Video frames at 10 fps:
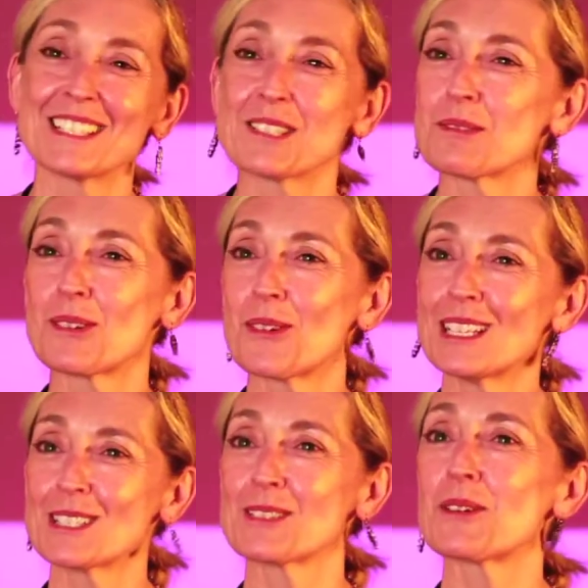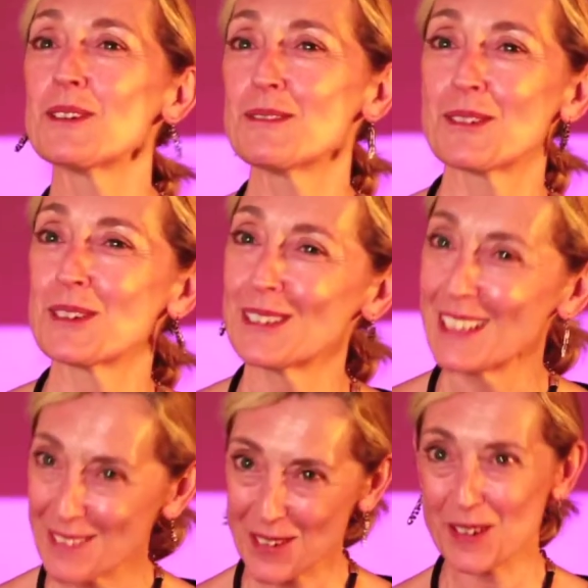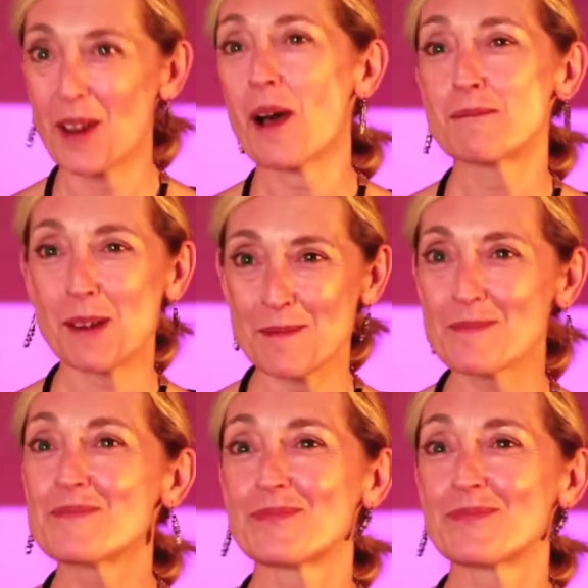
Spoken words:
It's a great story for an opera.